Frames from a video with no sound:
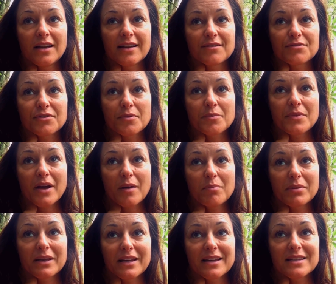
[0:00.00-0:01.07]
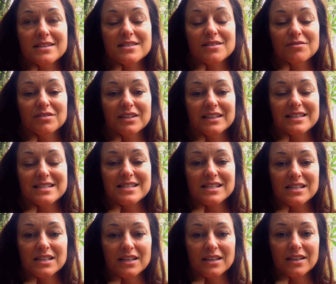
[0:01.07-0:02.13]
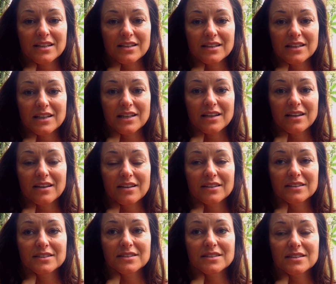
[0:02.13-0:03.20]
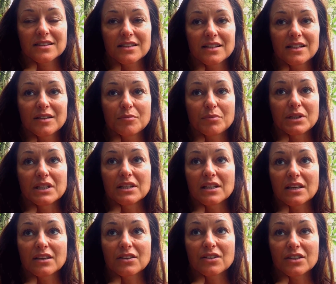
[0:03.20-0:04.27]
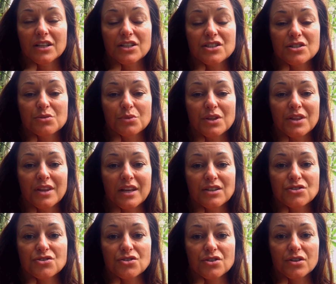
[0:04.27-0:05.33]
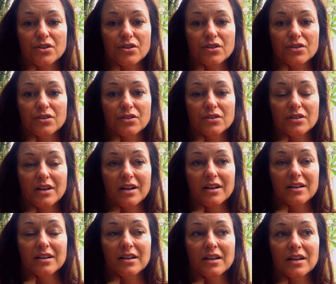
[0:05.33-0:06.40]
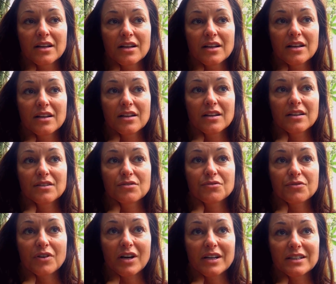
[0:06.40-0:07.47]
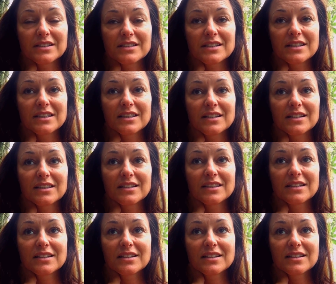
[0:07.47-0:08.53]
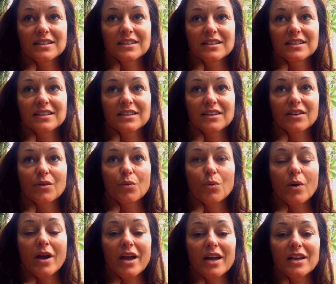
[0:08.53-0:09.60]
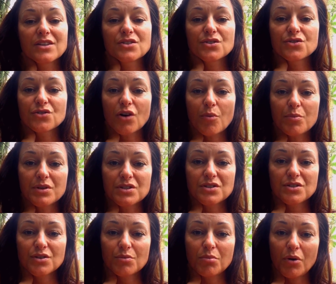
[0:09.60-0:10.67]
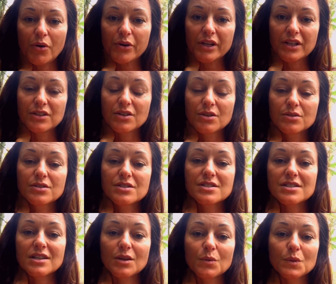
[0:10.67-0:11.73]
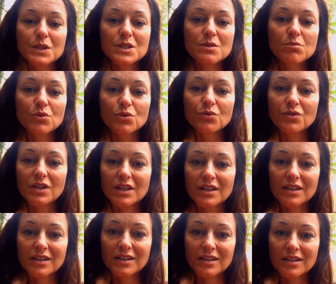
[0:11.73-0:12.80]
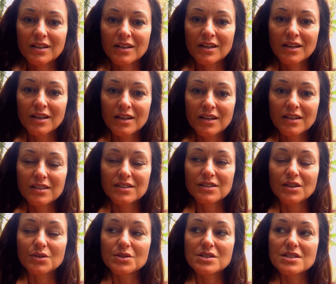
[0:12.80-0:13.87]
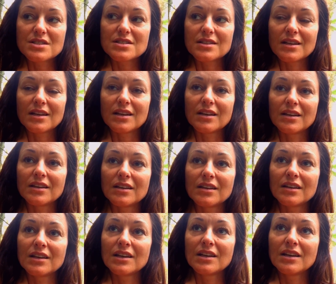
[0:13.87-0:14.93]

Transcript: And from that place of listening and being in connection with nature, finding a way to drop into your body, noticing what's moving, noticing